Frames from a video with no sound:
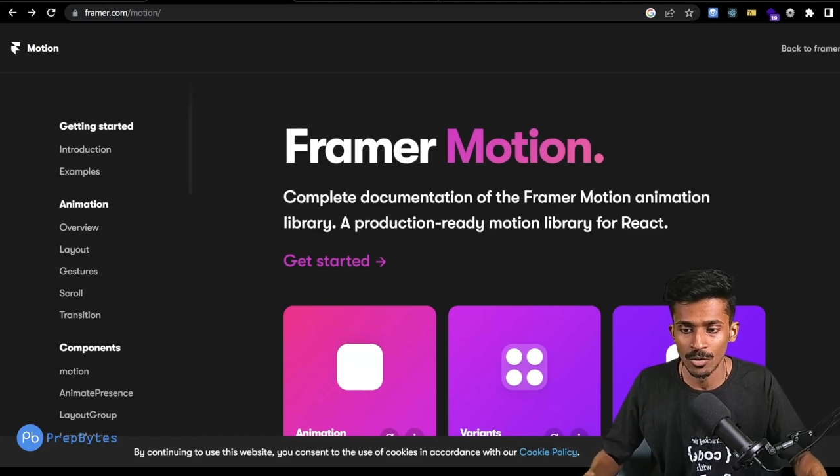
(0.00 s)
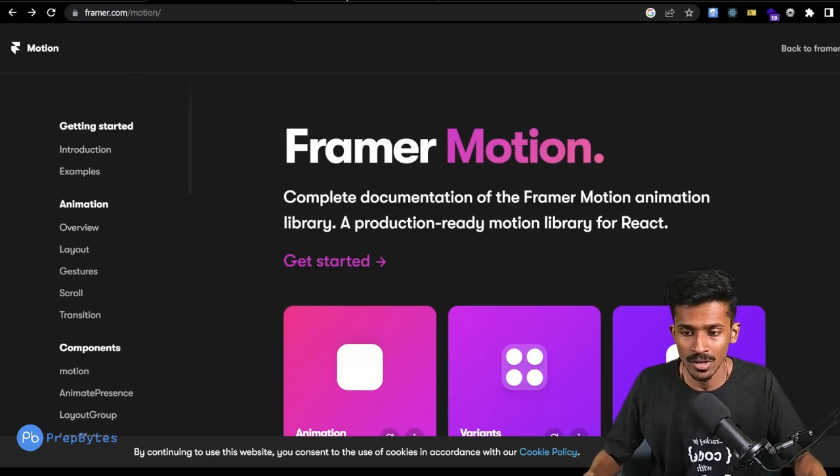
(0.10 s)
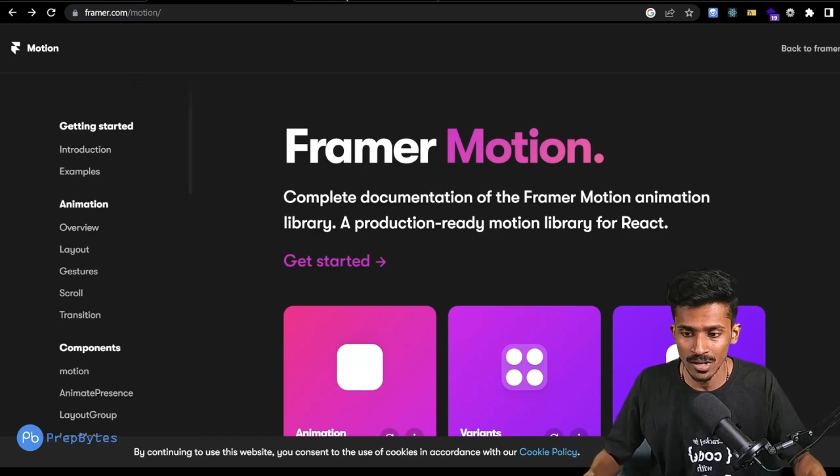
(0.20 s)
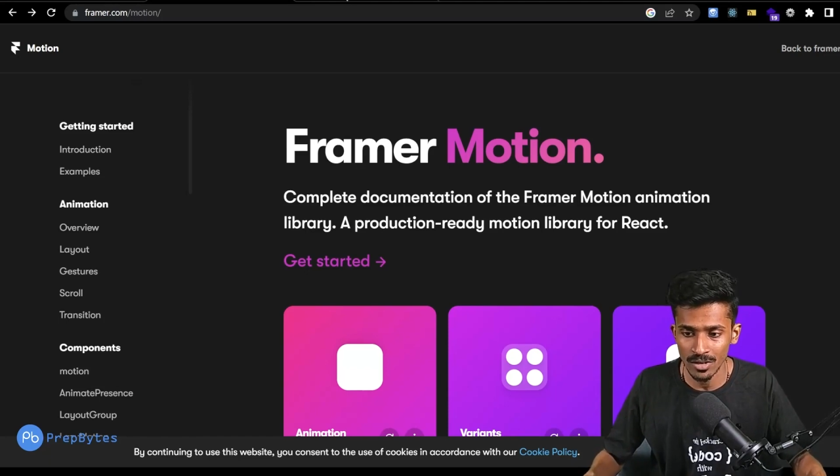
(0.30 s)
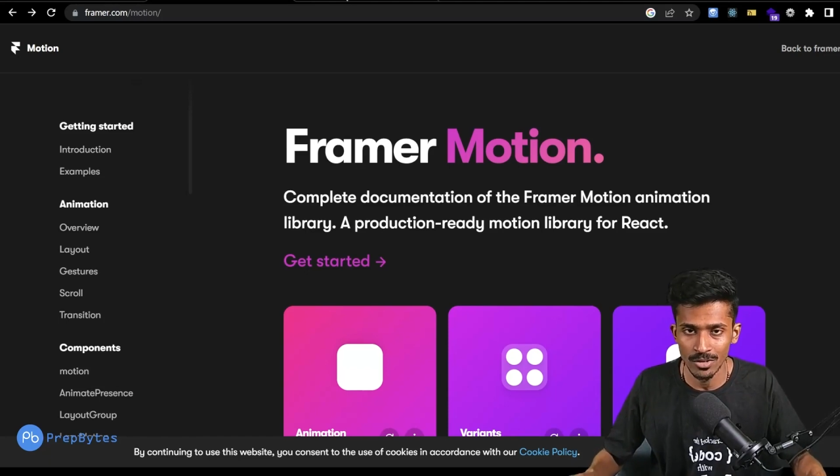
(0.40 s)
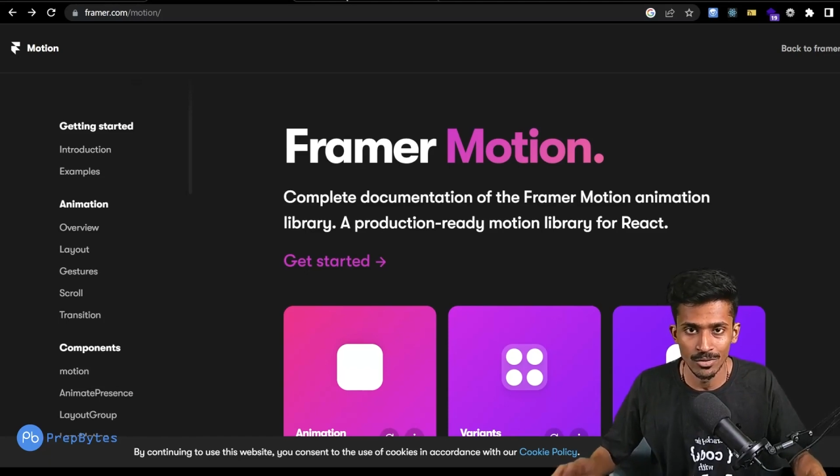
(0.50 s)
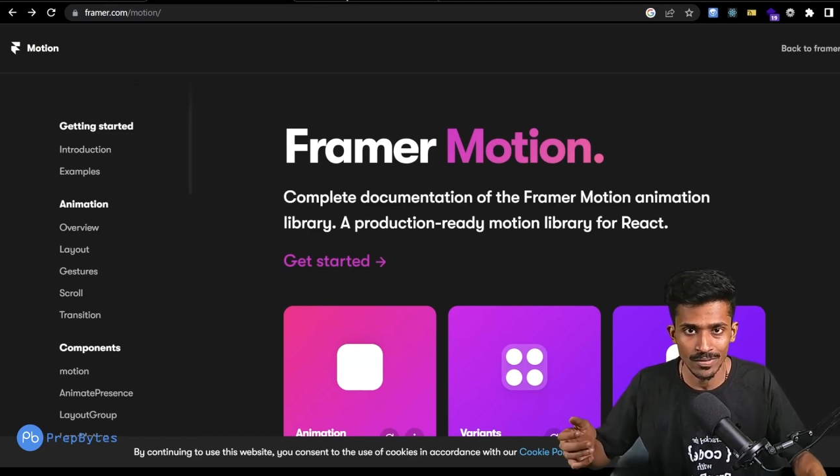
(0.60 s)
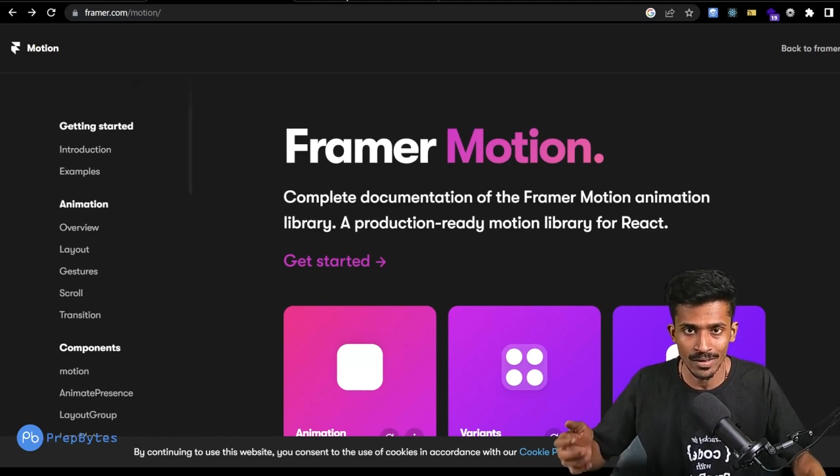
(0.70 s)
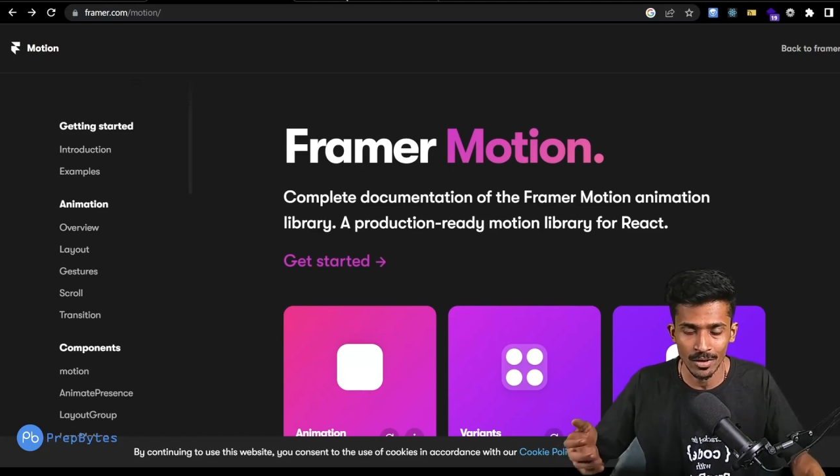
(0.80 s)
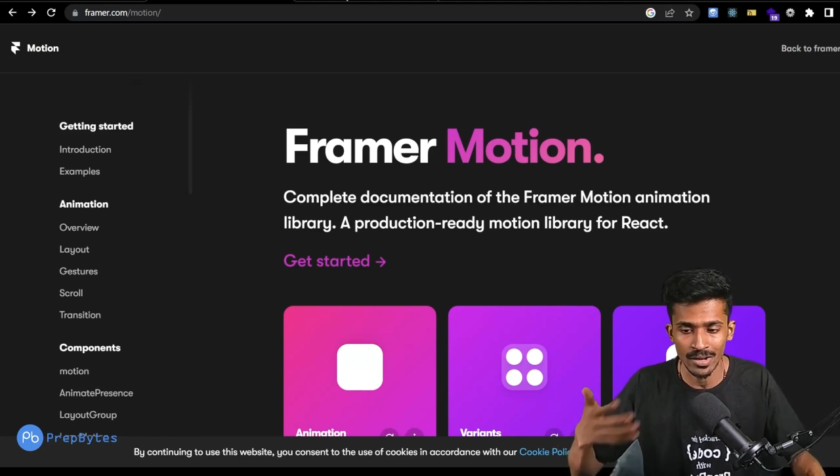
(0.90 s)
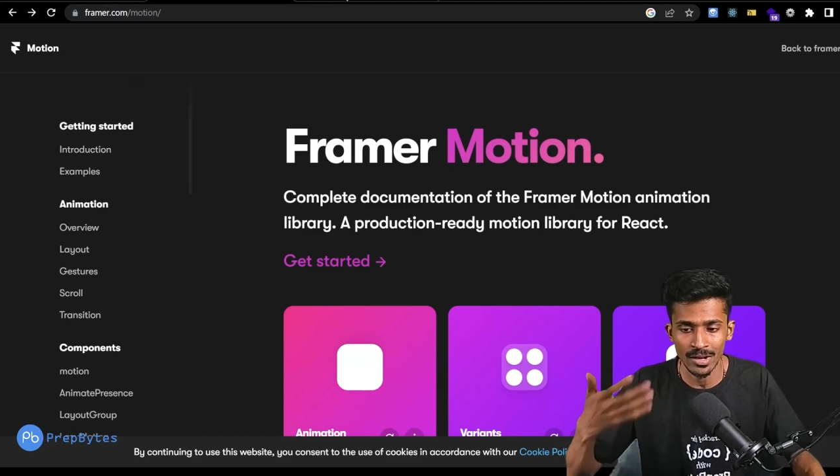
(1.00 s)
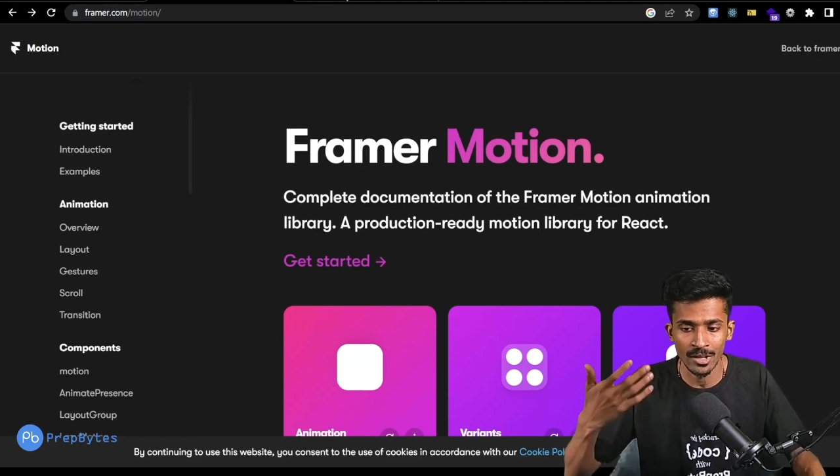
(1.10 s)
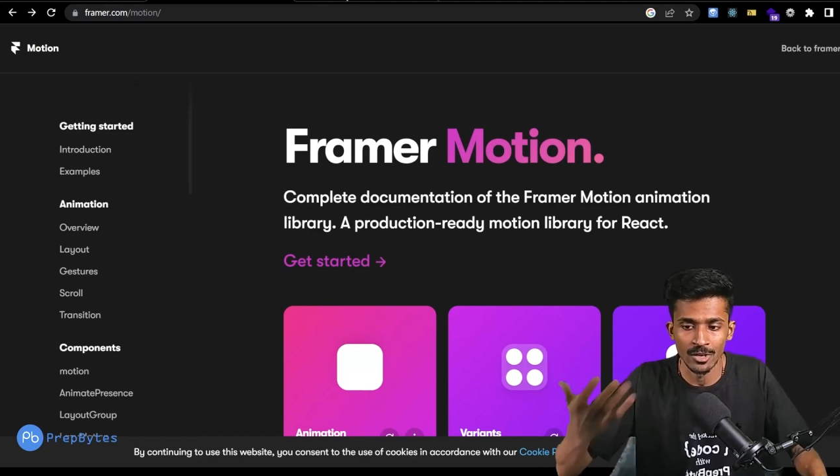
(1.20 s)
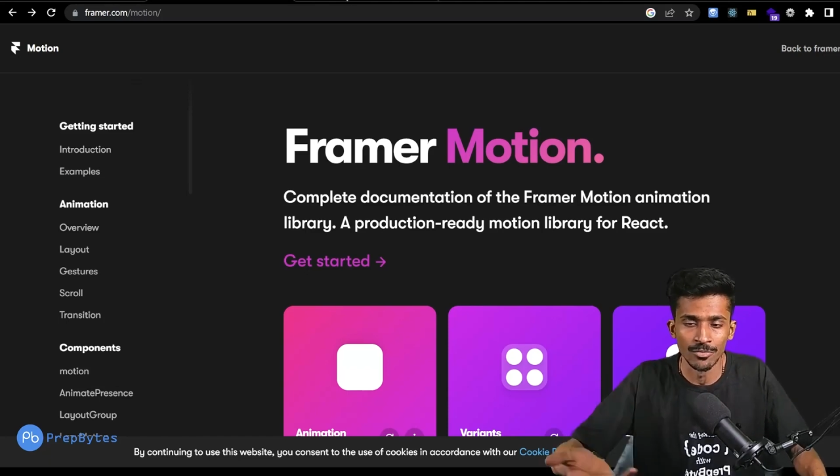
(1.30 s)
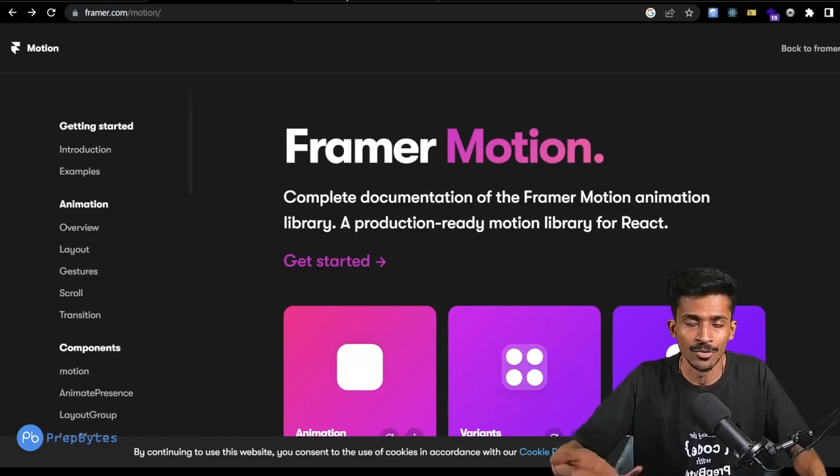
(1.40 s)
in and using or getting
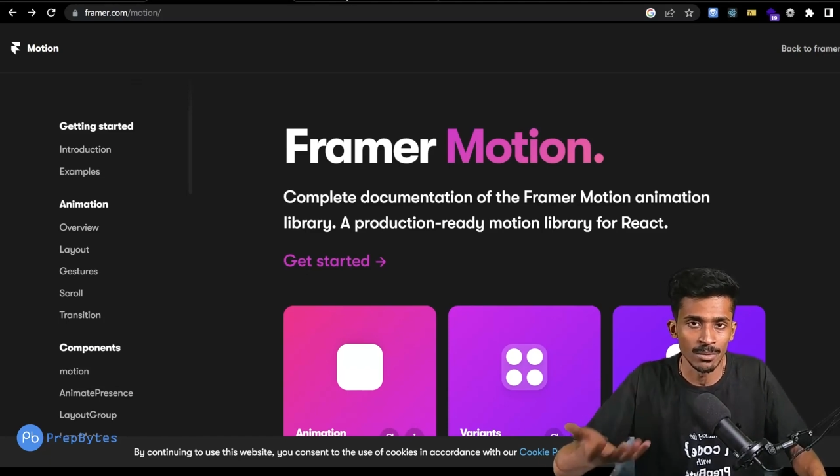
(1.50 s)
comfortable